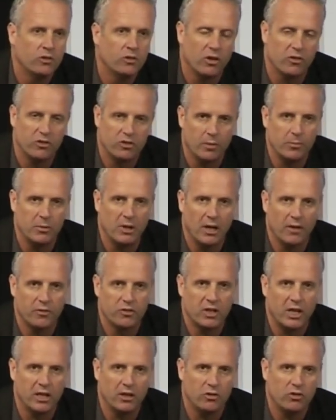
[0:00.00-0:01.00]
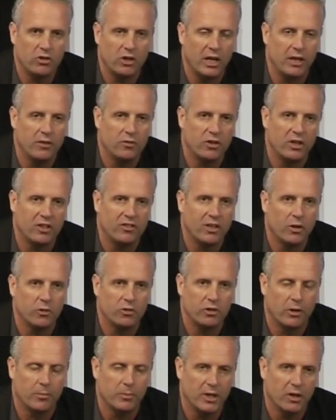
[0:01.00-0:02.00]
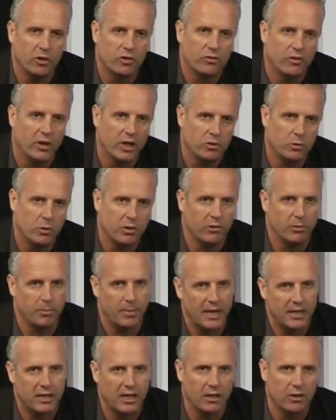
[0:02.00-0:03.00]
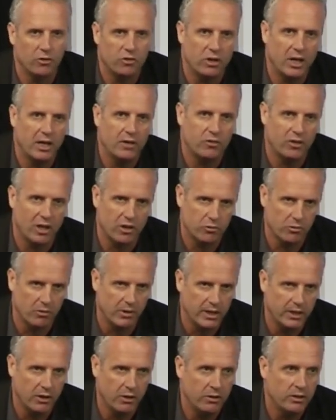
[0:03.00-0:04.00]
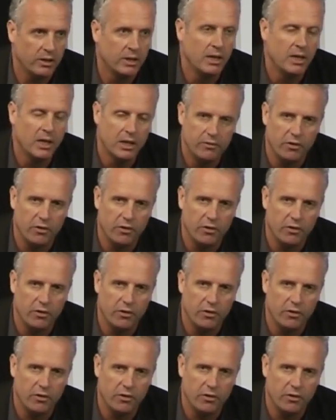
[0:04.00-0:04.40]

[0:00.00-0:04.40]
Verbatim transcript: So if somebody loves King of Shaves, they tell somebody else via Twitter about King of Shaves. That's really good.